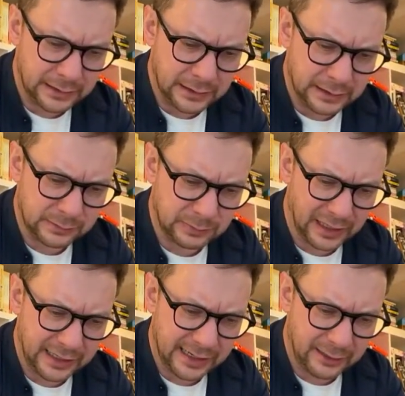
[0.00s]
is
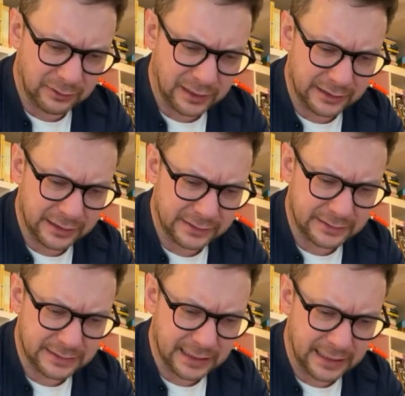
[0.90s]
playing out like
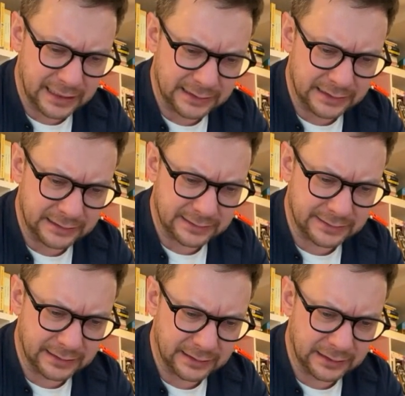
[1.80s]
this, and
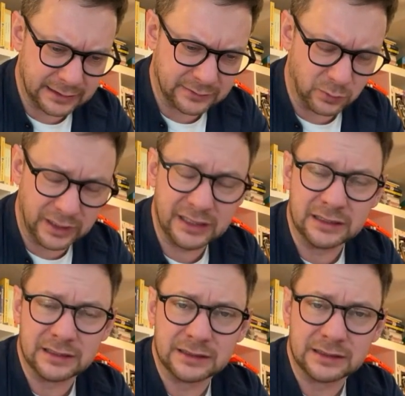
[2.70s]
it's weird.